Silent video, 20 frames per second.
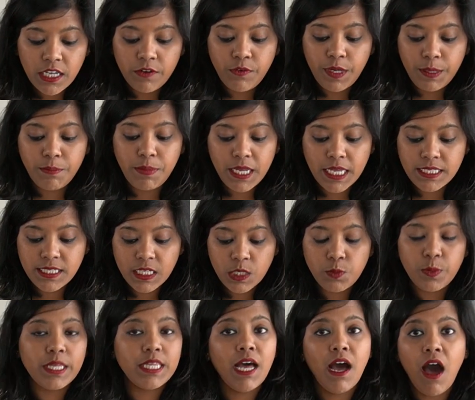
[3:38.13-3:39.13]
replace it
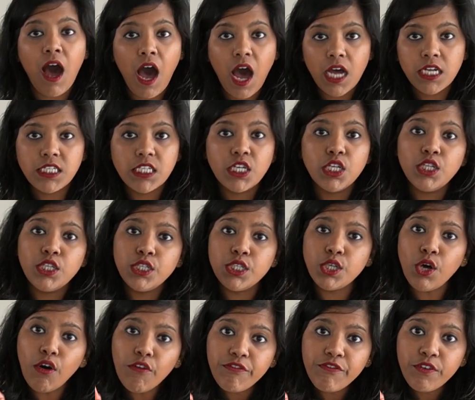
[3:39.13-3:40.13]
with hard
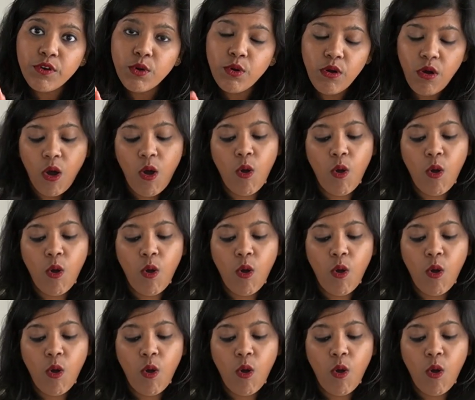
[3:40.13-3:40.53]
tofu